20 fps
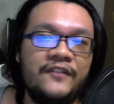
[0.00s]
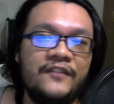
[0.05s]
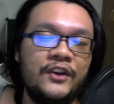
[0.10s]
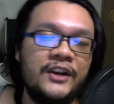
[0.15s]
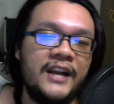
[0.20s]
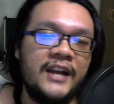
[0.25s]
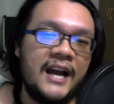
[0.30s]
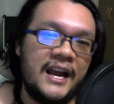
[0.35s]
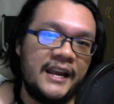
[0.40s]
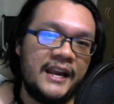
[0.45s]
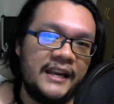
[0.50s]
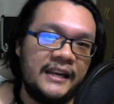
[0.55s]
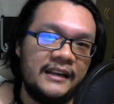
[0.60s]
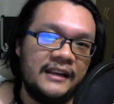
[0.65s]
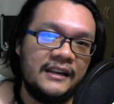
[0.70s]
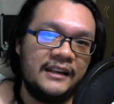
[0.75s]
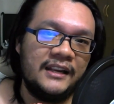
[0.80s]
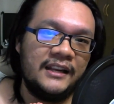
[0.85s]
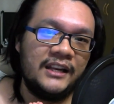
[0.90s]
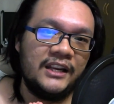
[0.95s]
If you're
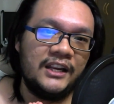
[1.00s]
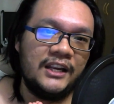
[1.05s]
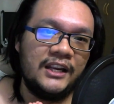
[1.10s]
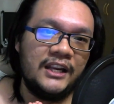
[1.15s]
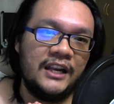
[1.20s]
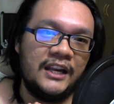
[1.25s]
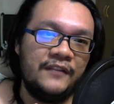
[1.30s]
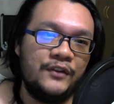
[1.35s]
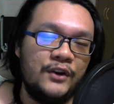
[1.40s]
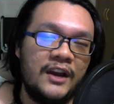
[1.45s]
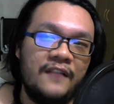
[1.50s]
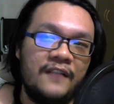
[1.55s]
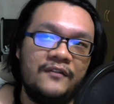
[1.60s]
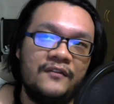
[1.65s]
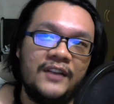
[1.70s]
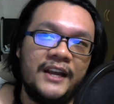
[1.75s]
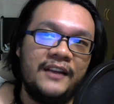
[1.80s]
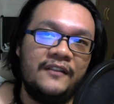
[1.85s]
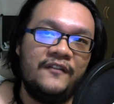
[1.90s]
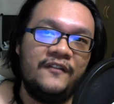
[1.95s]
dying, if you
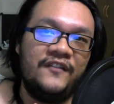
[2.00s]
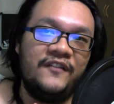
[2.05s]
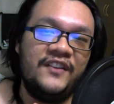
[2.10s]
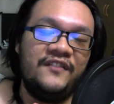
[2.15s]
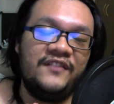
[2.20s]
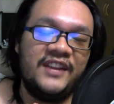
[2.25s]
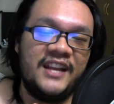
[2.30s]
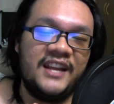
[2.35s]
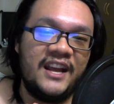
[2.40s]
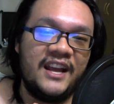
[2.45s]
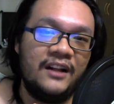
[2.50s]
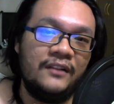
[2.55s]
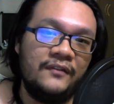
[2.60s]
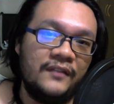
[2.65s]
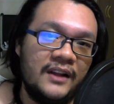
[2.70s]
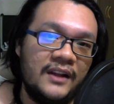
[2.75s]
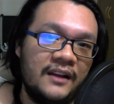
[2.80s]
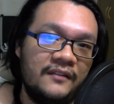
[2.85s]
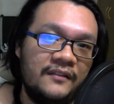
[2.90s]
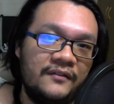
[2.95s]
have like 50
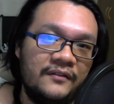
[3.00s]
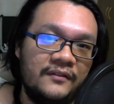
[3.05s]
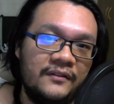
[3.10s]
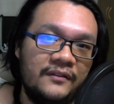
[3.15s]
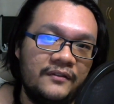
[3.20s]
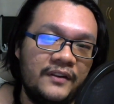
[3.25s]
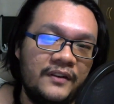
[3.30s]
health left,